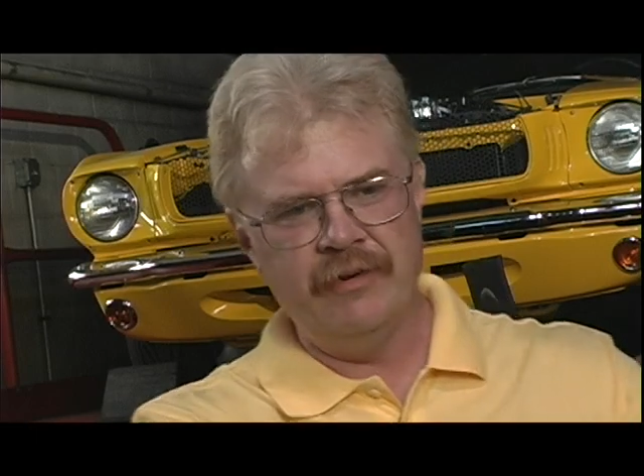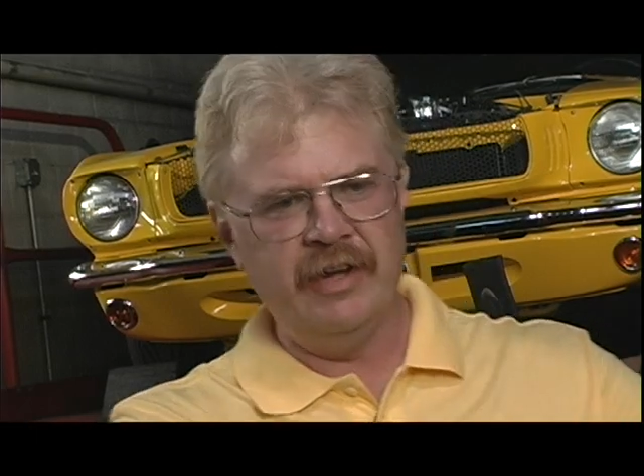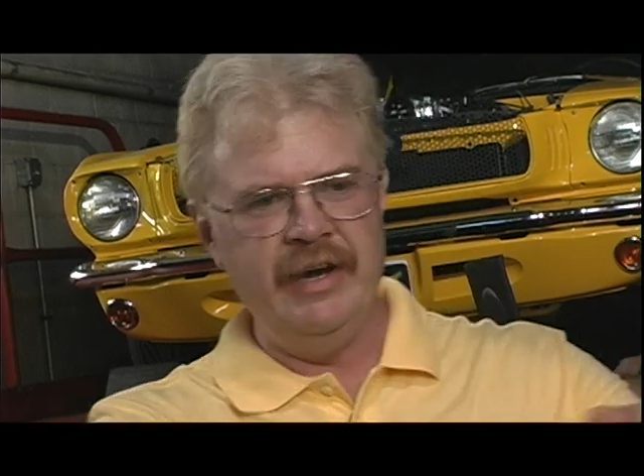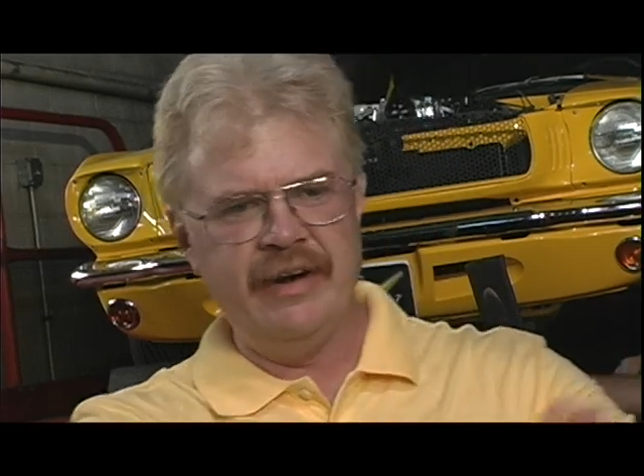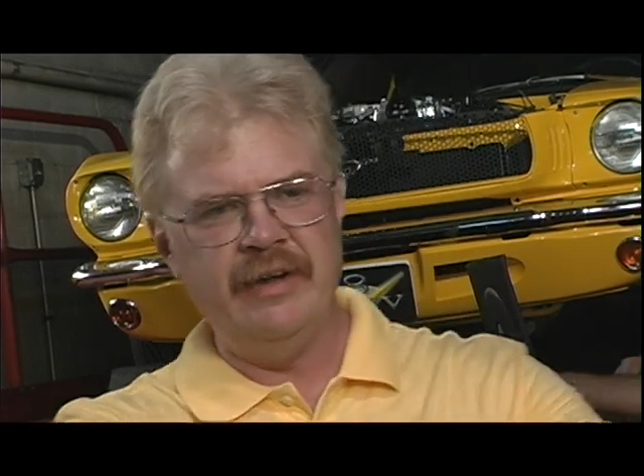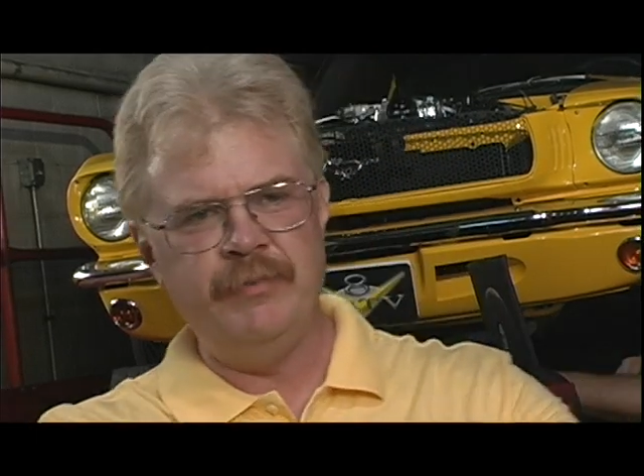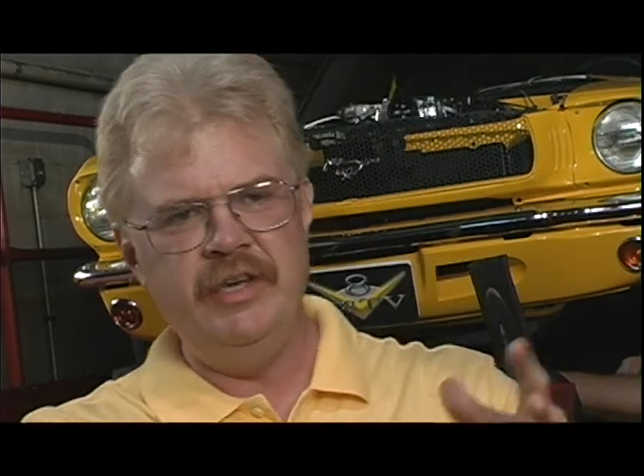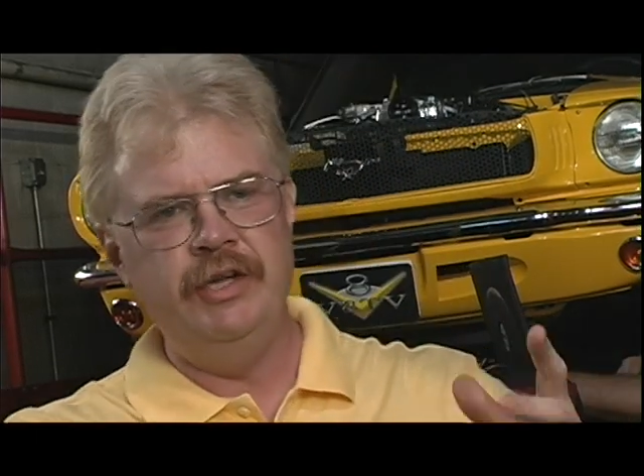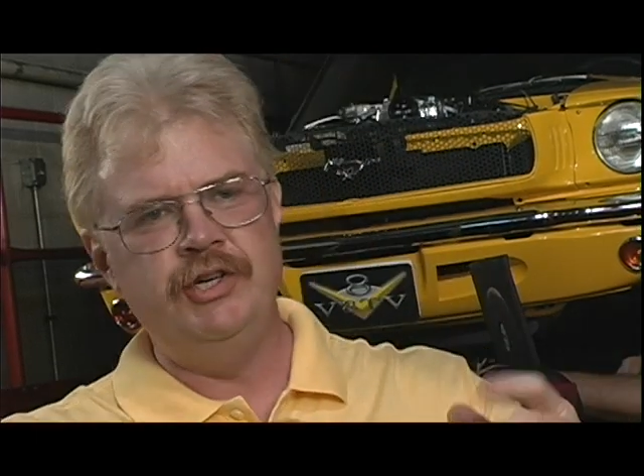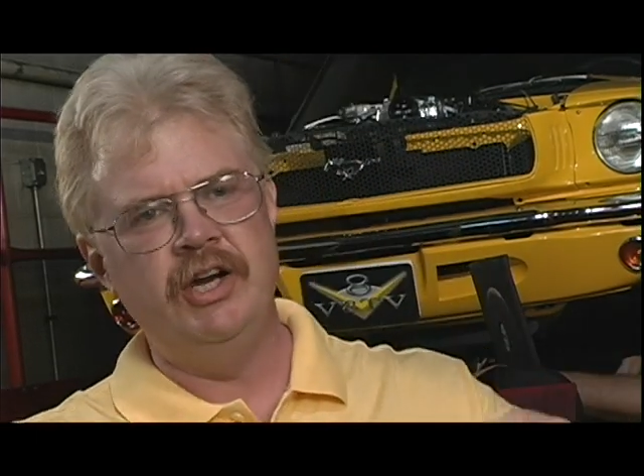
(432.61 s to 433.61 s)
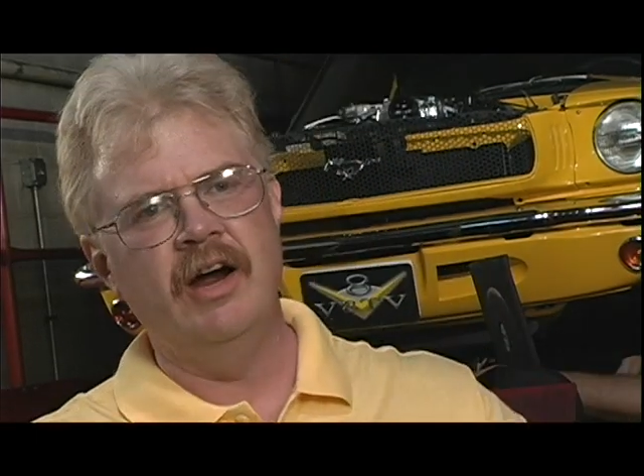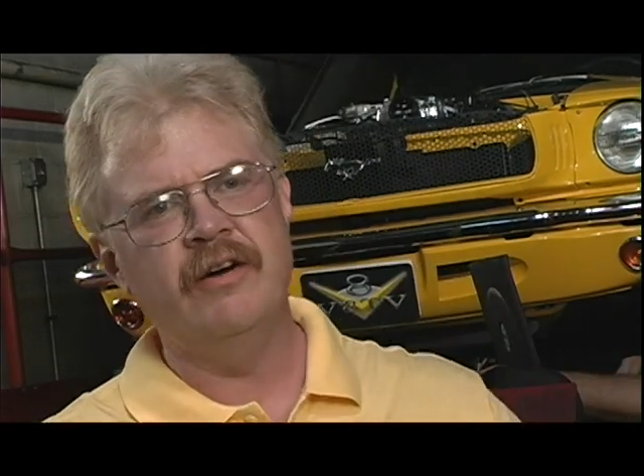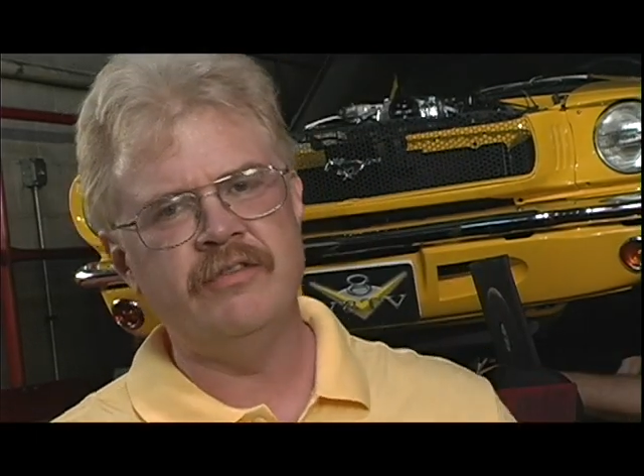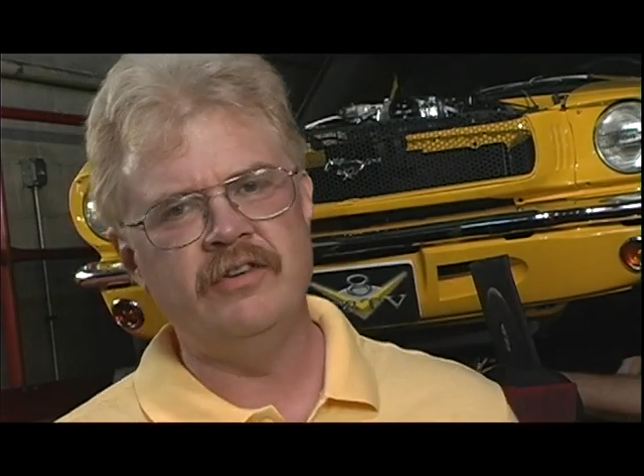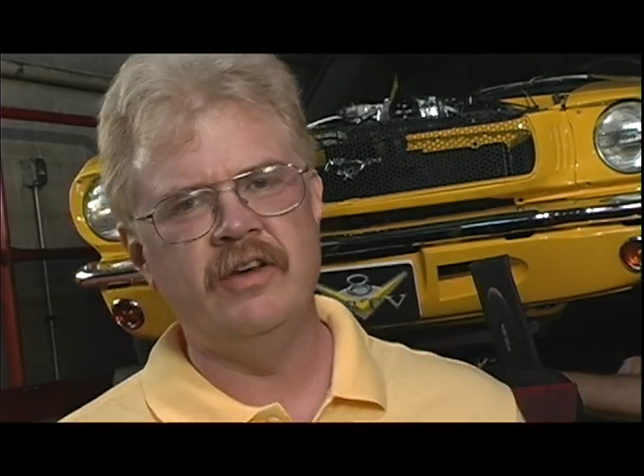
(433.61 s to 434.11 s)
connect up the EGR
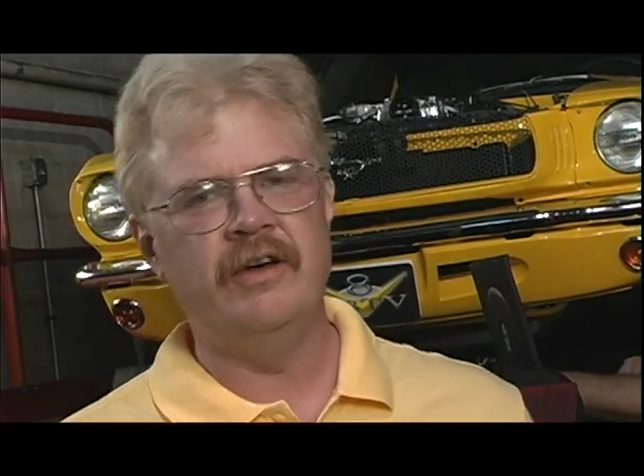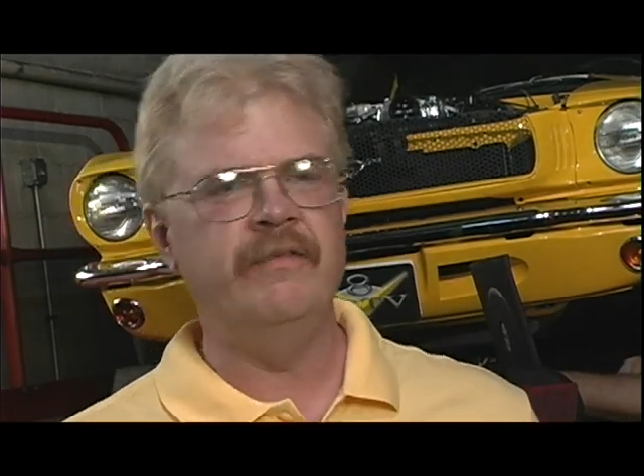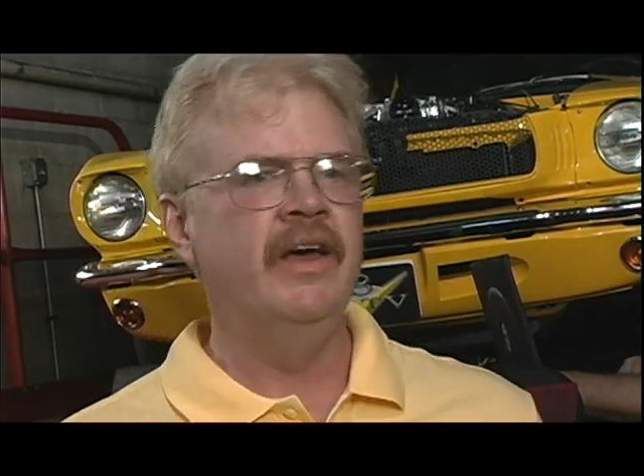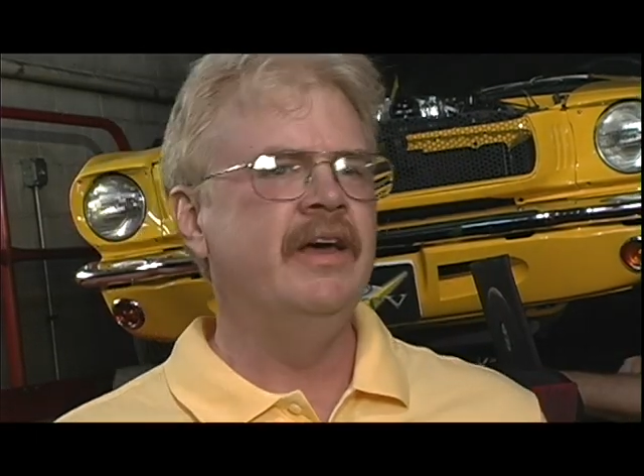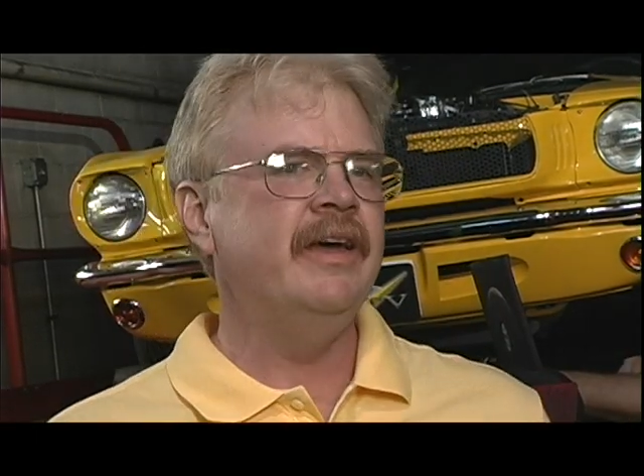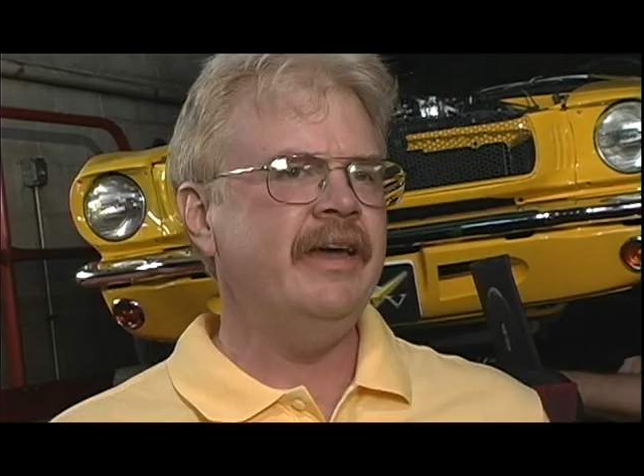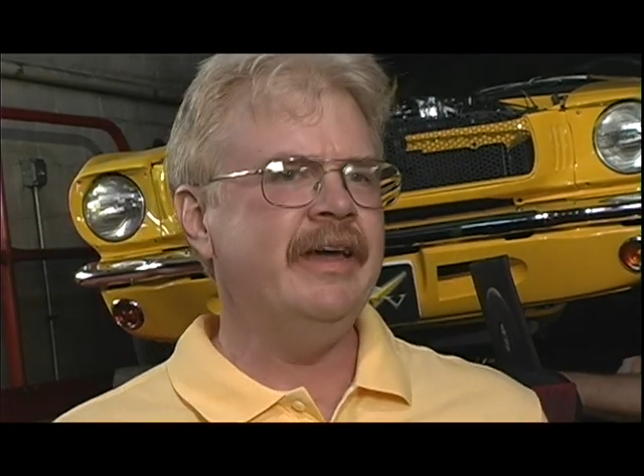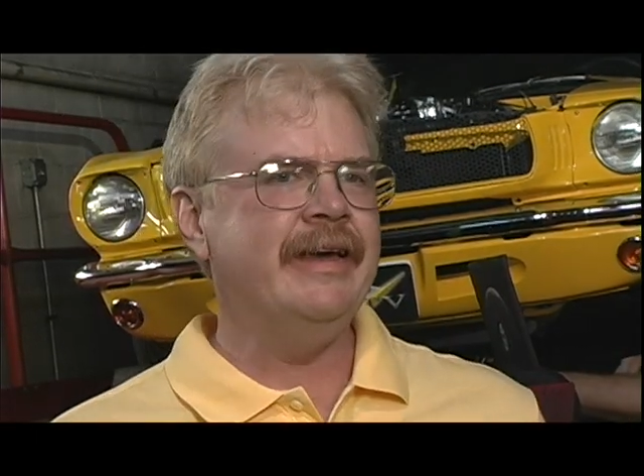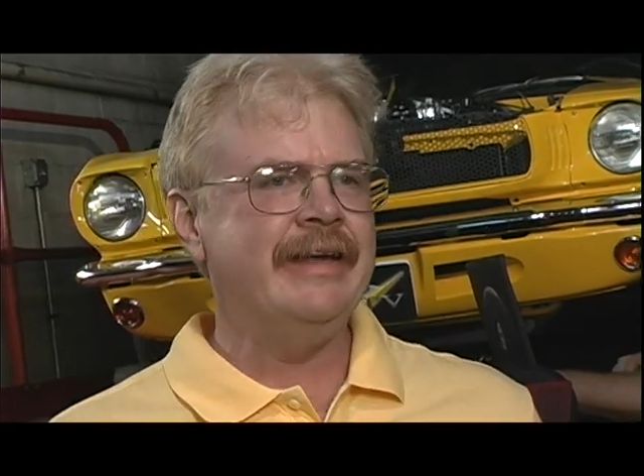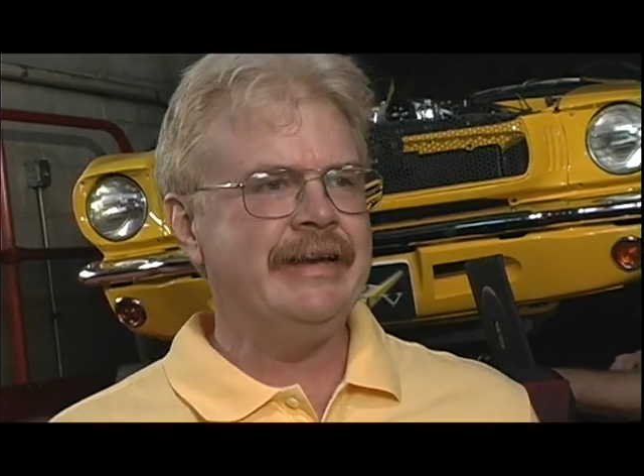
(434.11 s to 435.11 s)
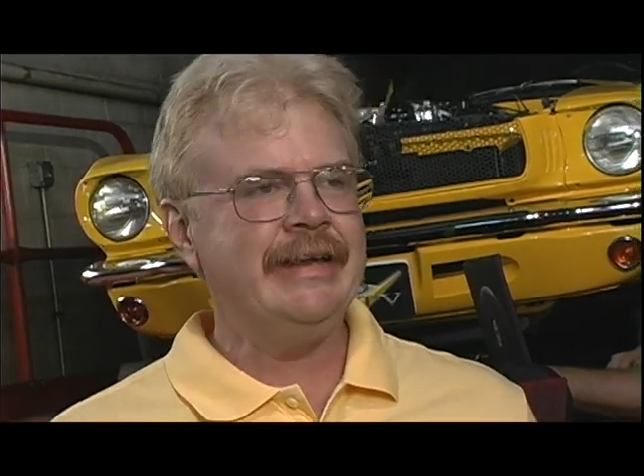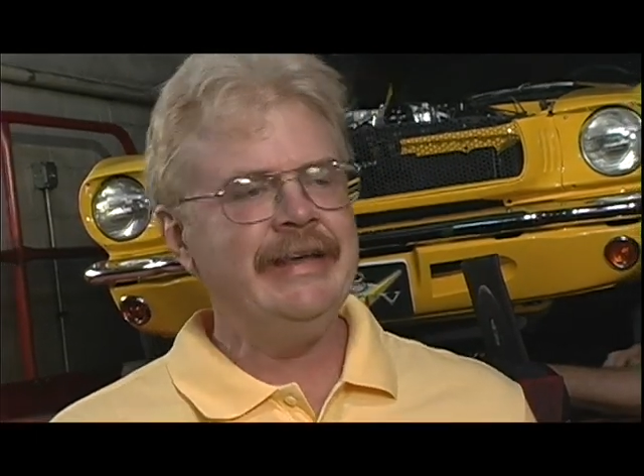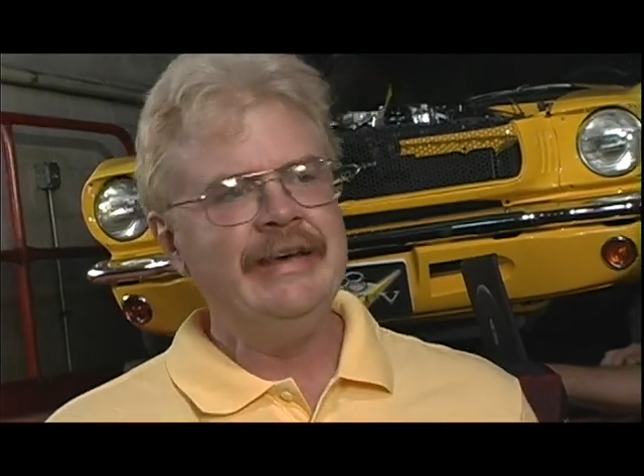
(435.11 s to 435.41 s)
stuff, and